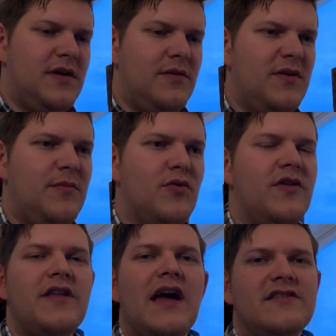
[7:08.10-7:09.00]
people
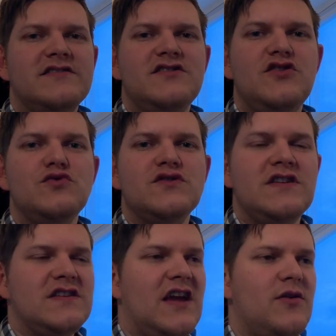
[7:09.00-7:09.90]
that hasn't used
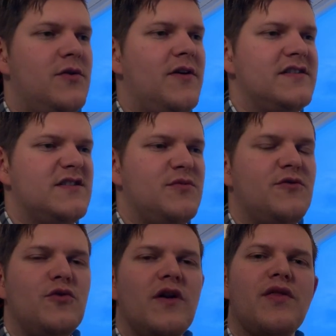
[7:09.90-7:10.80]
these kind of devices
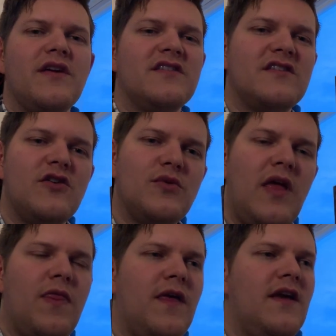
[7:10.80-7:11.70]
before. I think it's a
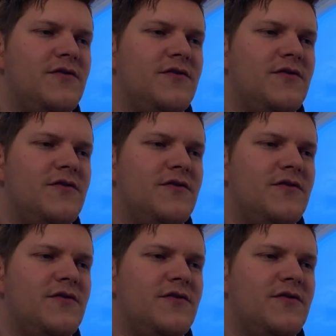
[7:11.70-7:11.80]
great thing.